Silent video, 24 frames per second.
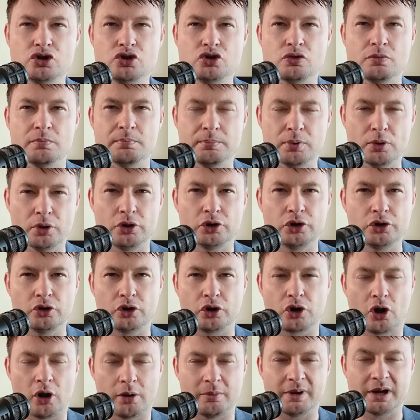you book your
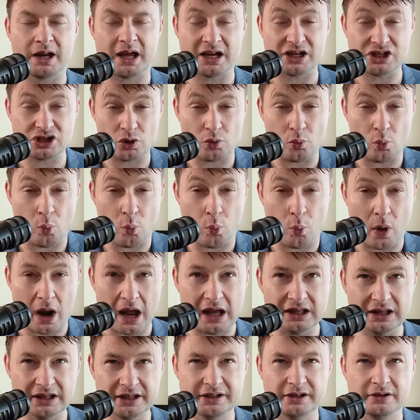accommodation
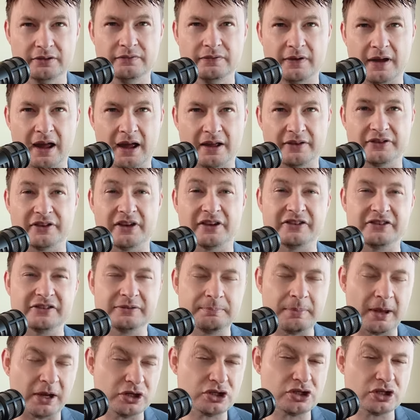well in advance,
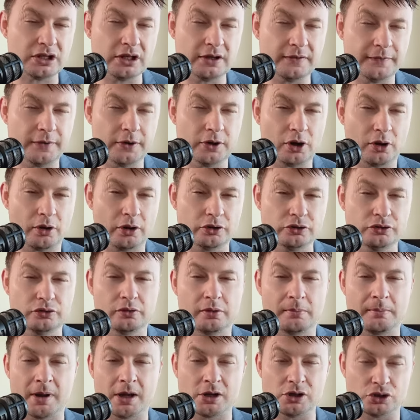especially if you're going to a
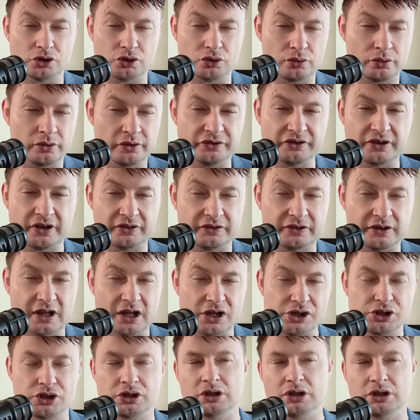major tourist destination